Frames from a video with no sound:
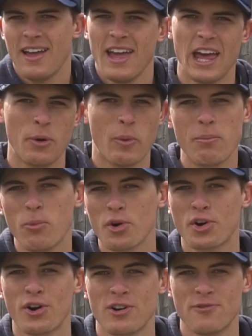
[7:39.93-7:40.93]
And one more
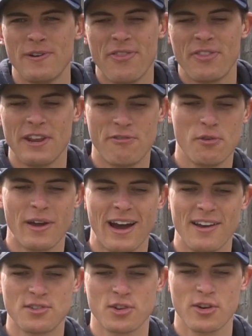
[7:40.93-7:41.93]
current event that if you
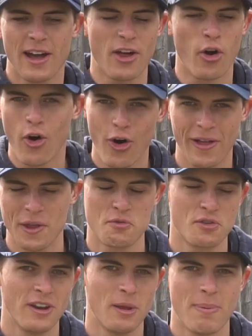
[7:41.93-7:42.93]
guys are at all
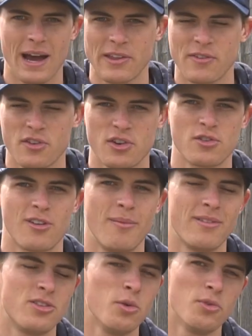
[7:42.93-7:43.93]
interested in bass fishing
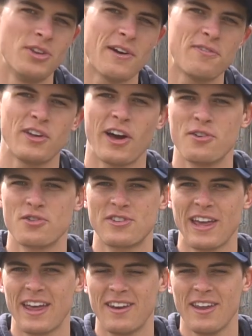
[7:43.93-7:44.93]
tournaments, you will definitely
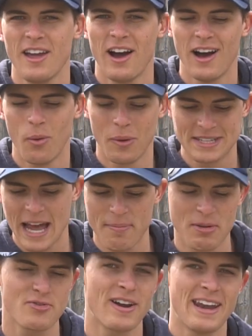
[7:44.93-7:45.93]
understand what's
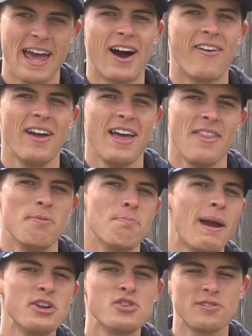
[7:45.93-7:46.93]
happening right now.
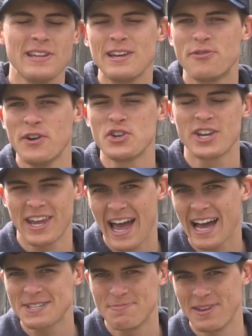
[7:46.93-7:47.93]
Major League Fishing
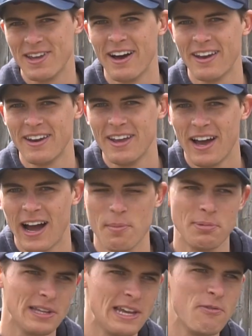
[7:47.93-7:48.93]
has begun. I
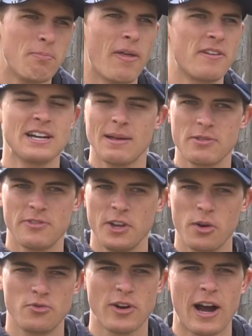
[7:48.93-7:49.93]
believe by the time this
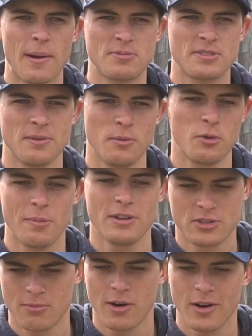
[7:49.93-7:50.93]
video drops, it'll be
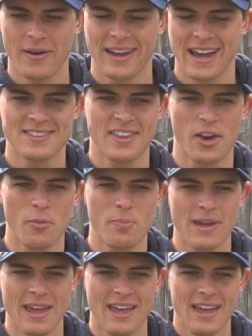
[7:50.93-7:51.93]
tomorrow, I guess. It'll
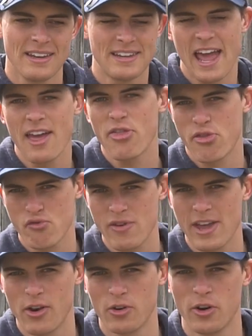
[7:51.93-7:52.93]
be day
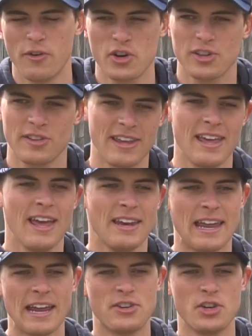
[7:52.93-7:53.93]
3 or officially
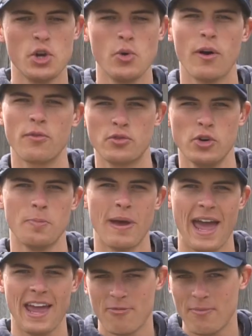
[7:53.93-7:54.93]
day 2 of Group
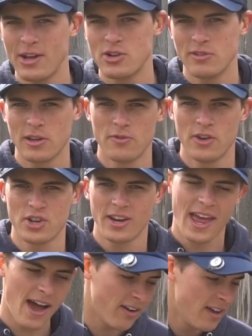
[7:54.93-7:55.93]
A of Major League Fishing.
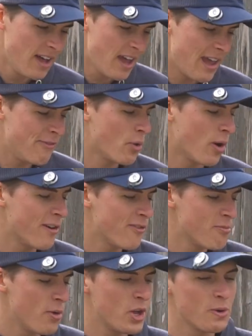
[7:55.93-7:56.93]
Now, if you are
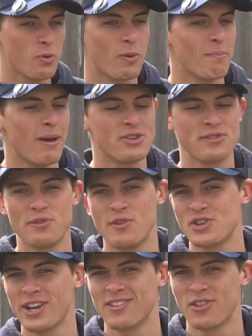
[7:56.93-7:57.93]
unfamiliar with what Major League
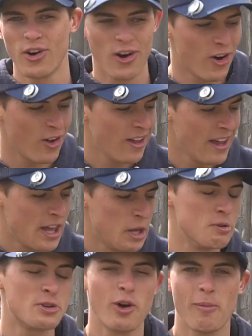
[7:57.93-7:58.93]
Fishing is at all, you
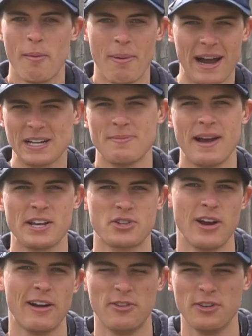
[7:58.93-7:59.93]
just know about
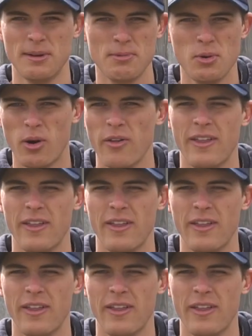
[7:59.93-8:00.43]
Bassmaster, FLW, all